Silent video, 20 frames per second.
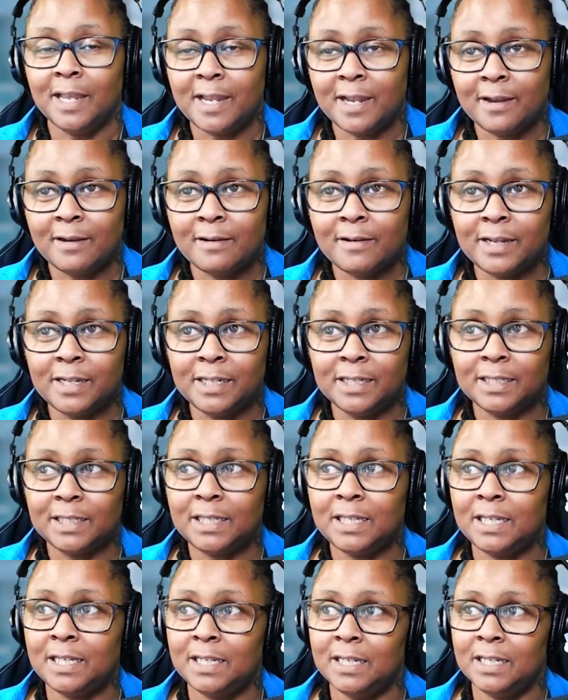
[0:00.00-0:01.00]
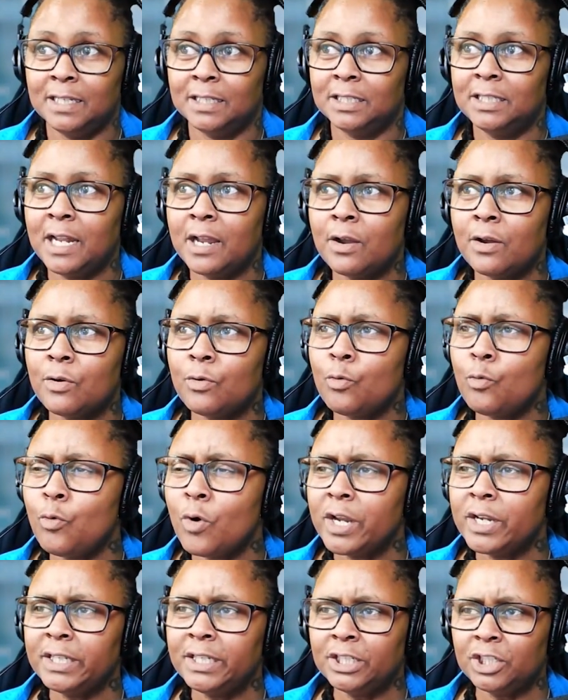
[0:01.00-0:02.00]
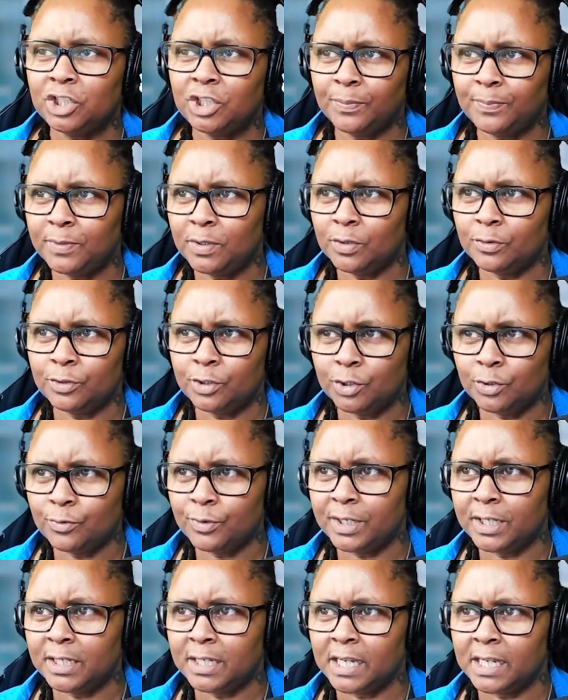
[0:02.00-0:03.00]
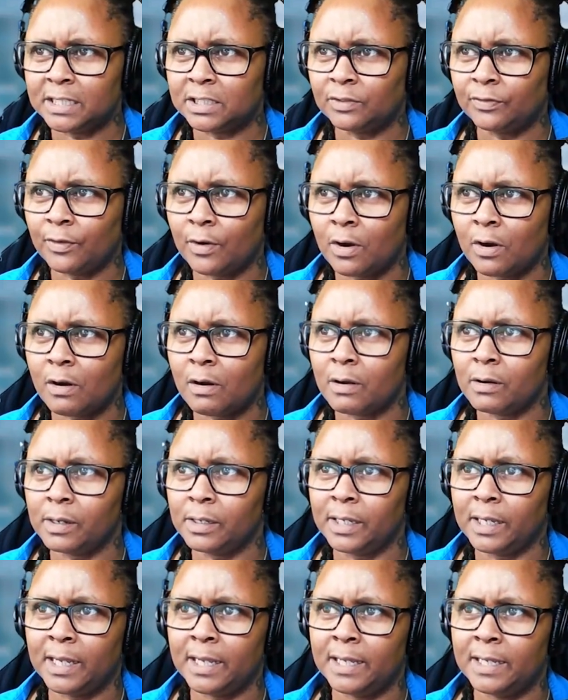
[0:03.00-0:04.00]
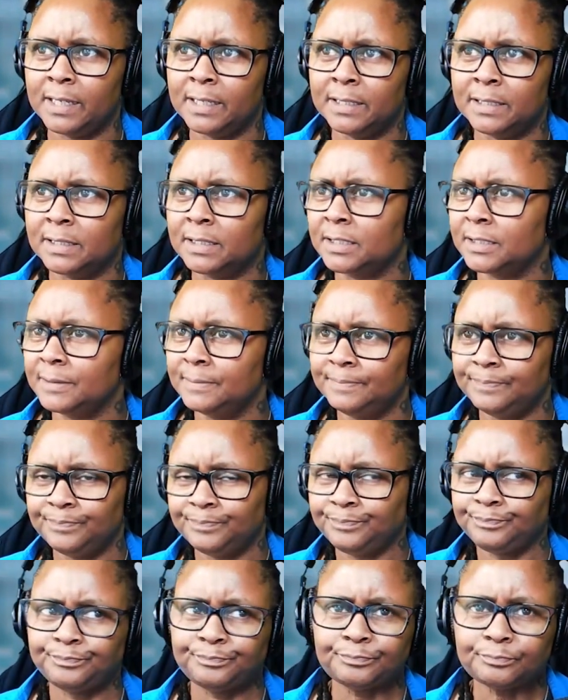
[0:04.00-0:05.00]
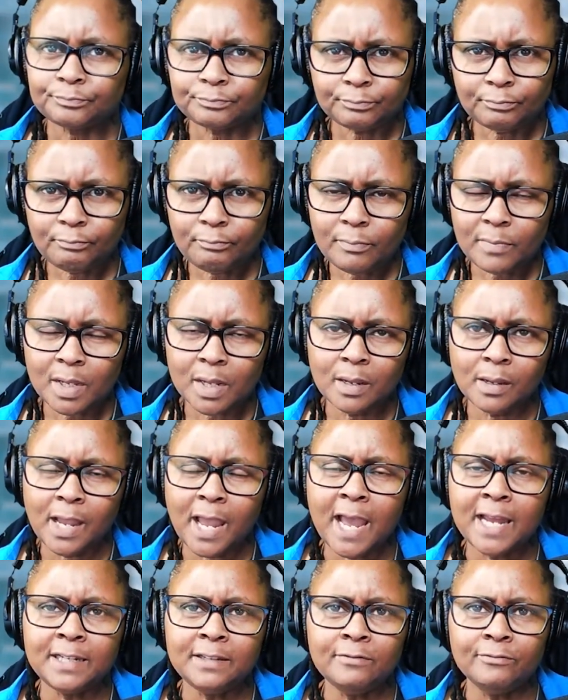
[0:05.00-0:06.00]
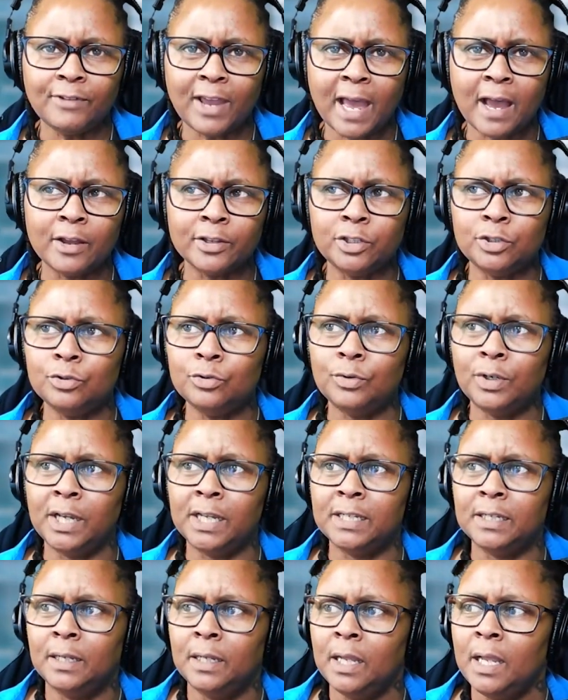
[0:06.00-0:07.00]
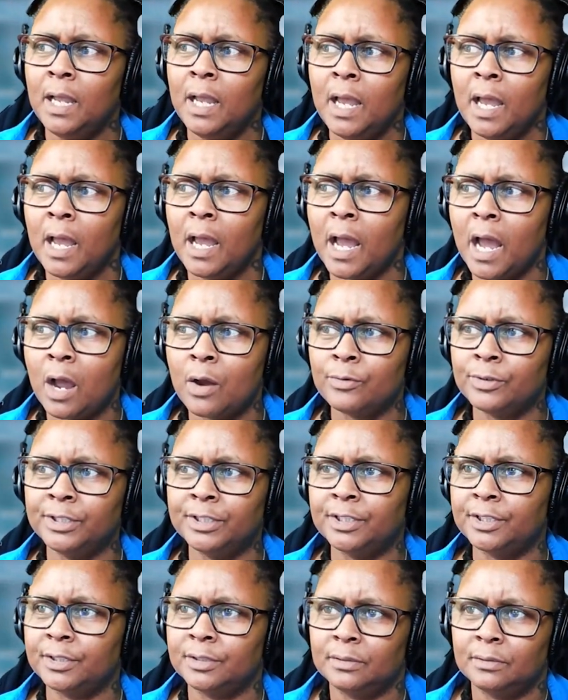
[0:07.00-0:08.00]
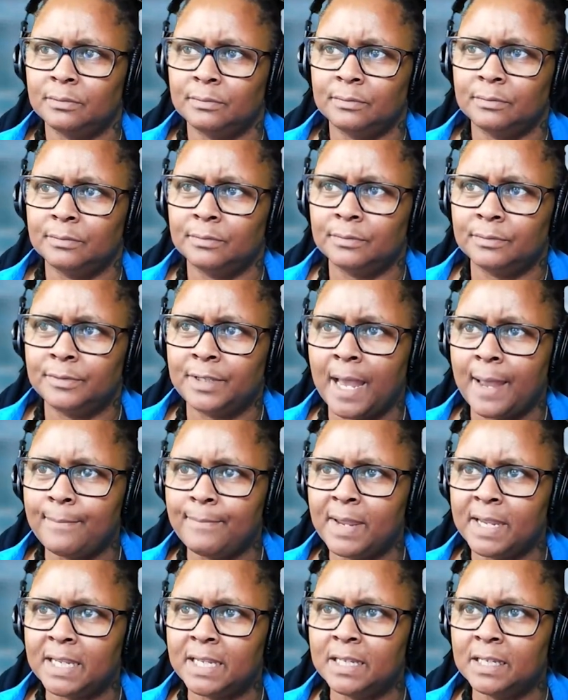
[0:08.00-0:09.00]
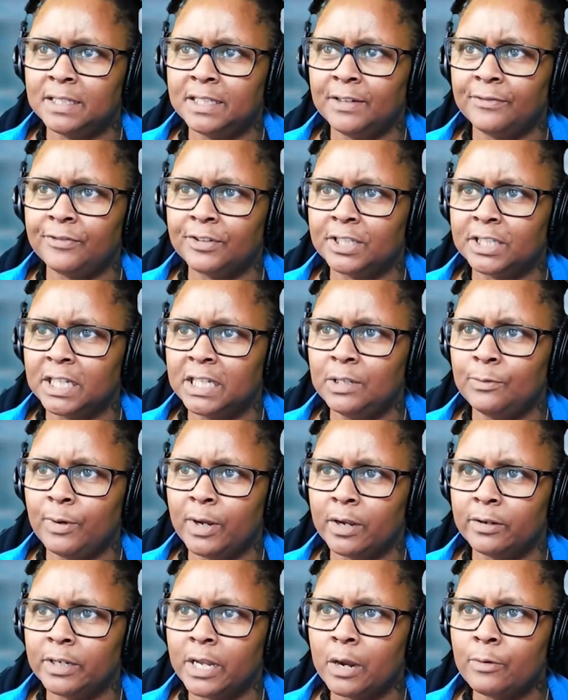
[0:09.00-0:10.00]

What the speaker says: There it is. Now, what is Shippeo doing as far as adding value, and how is that making a difference anywhere?